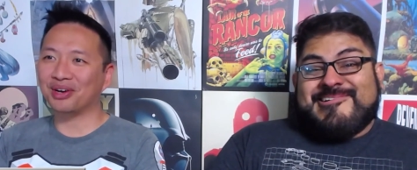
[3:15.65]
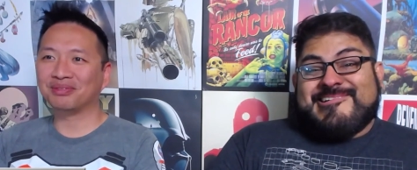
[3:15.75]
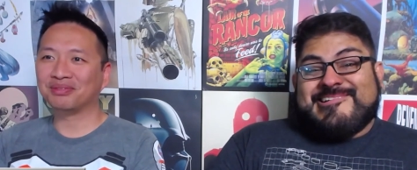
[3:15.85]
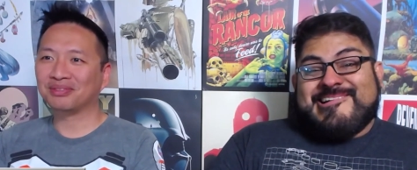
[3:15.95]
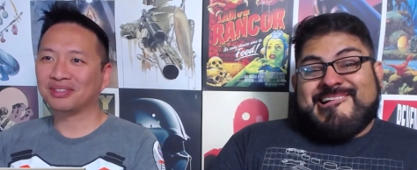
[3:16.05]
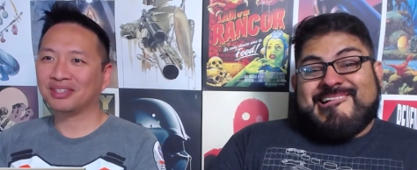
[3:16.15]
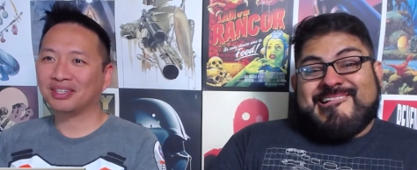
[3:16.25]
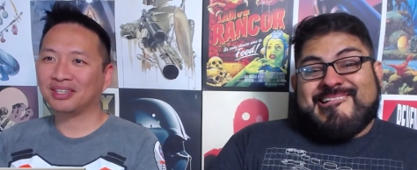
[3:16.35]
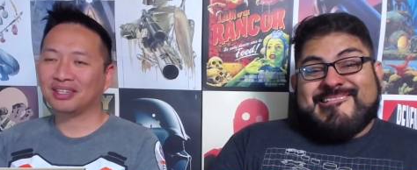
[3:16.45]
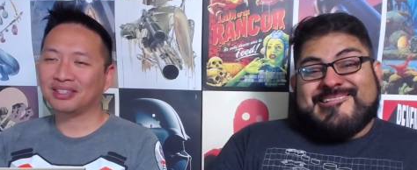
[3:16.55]
Speaker 1: no.
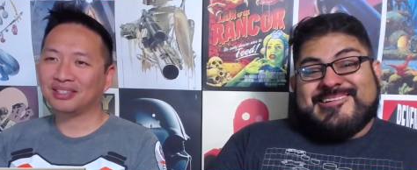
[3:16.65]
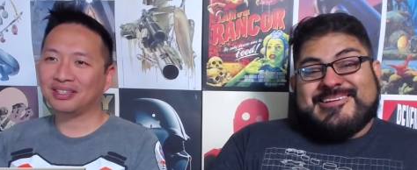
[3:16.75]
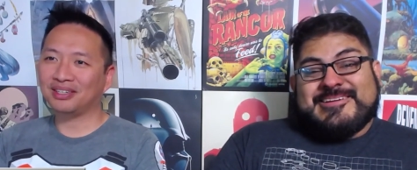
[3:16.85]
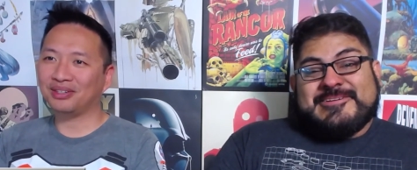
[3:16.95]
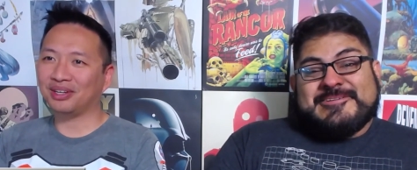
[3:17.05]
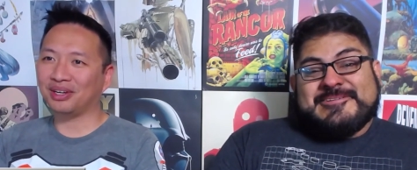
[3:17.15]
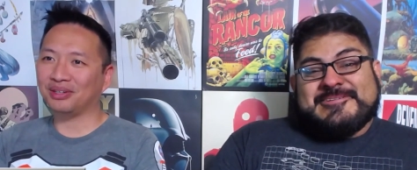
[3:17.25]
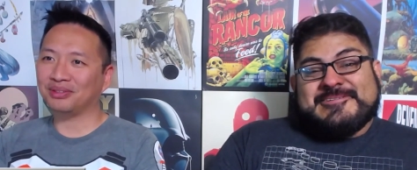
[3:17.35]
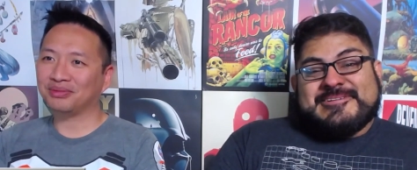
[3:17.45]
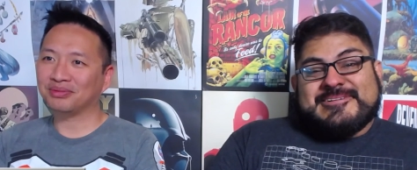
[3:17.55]
no. Oh no.